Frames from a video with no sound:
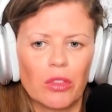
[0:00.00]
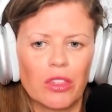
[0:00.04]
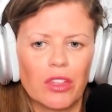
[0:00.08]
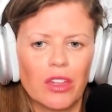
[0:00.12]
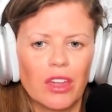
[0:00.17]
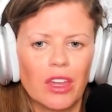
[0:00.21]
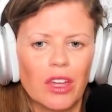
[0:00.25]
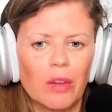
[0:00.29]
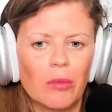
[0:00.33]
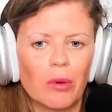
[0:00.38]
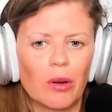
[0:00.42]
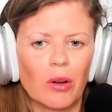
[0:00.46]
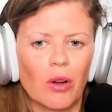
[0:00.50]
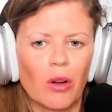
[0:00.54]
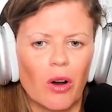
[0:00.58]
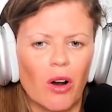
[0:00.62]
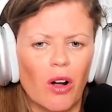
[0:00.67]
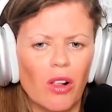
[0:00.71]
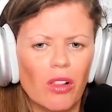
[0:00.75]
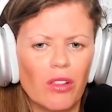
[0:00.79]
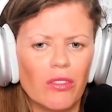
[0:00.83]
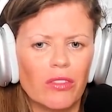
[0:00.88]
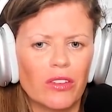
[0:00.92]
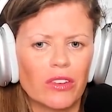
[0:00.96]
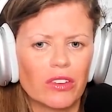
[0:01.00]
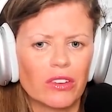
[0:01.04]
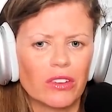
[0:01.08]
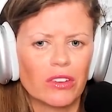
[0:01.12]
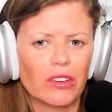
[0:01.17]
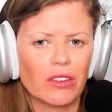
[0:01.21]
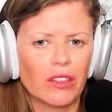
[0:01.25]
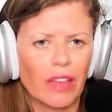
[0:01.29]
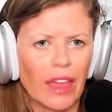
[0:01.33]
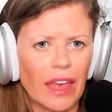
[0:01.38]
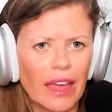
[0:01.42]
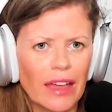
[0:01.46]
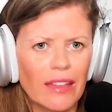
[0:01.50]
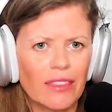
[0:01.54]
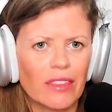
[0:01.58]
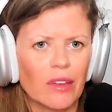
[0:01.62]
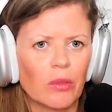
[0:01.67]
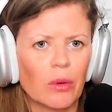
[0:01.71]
thinking about all of this land